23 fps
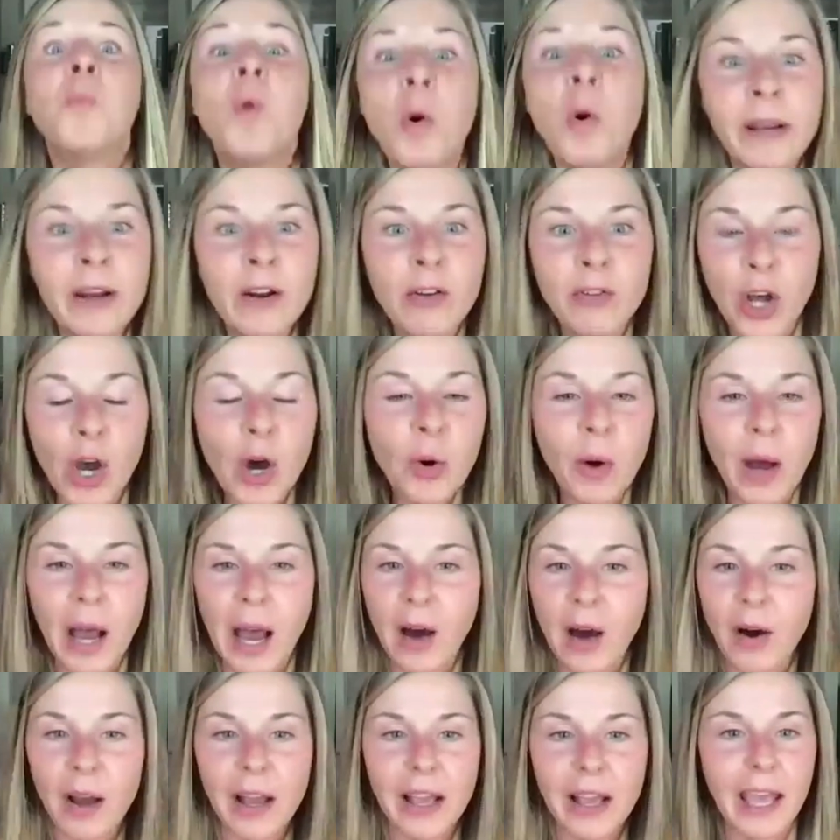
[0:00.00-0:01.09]
Well, we don't know
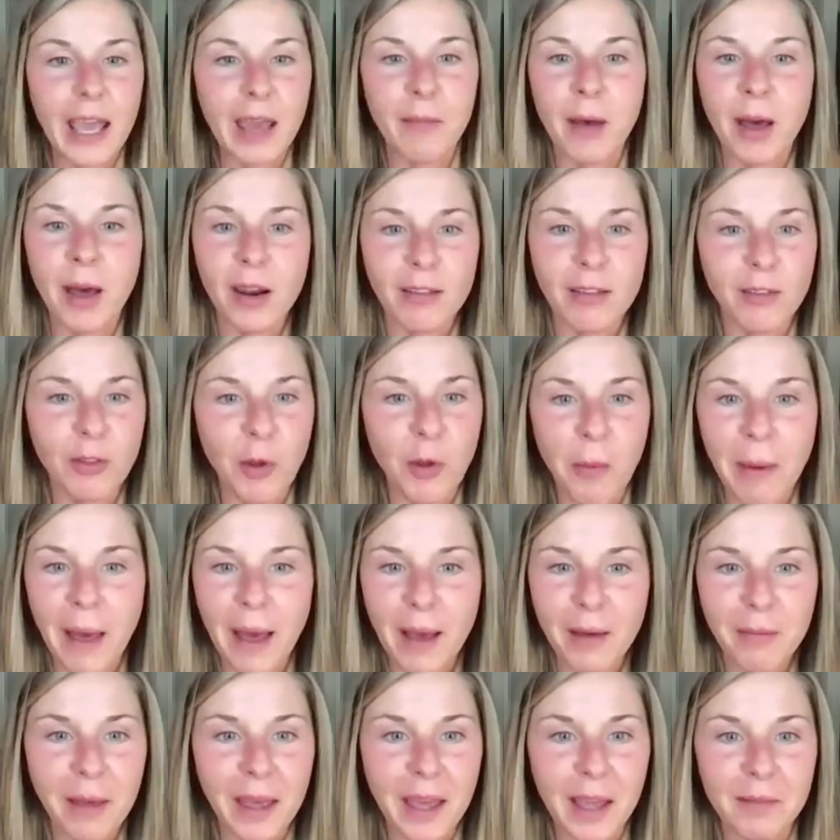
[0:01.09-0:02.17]
how I came out of the low
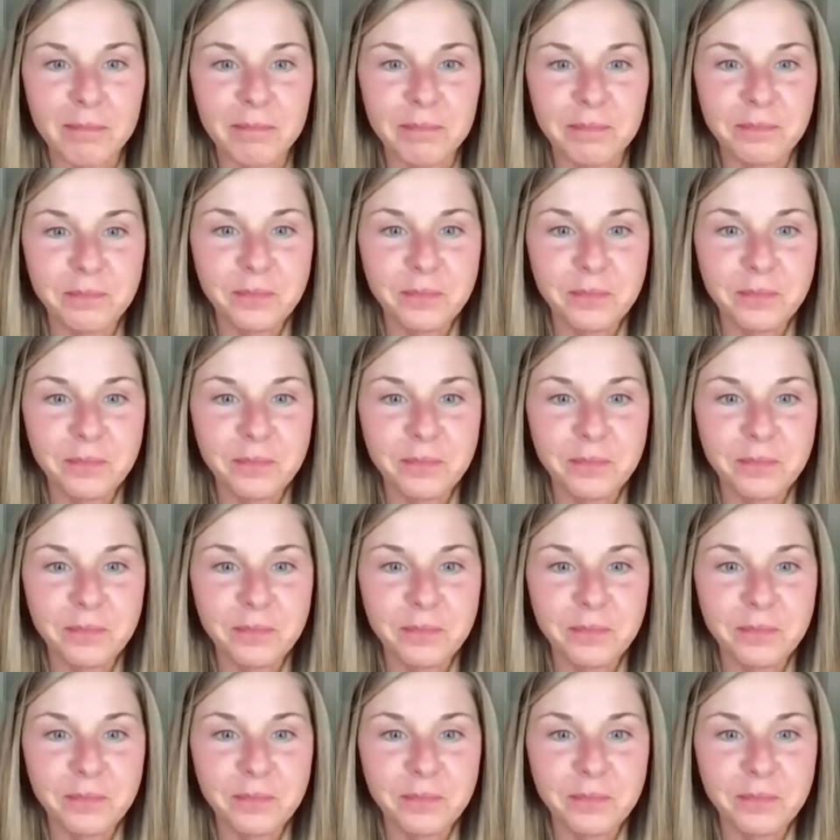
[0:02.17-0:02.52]
back pain.